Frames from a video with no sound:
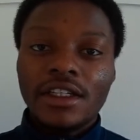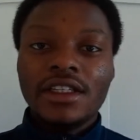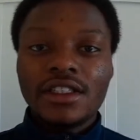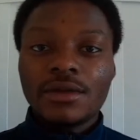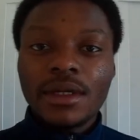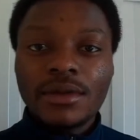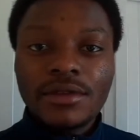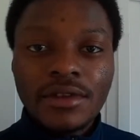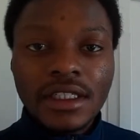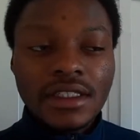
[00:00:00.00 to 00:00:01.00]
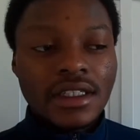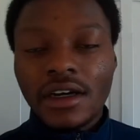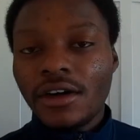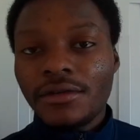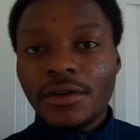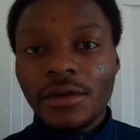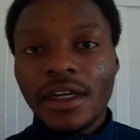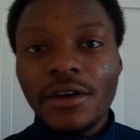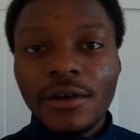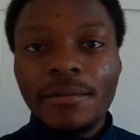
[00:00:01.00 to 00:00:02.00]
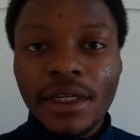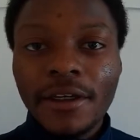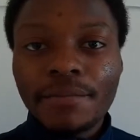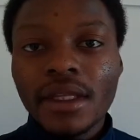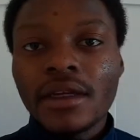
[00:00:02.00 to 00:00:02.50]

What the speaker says: You need to be able to freestyle for a little bit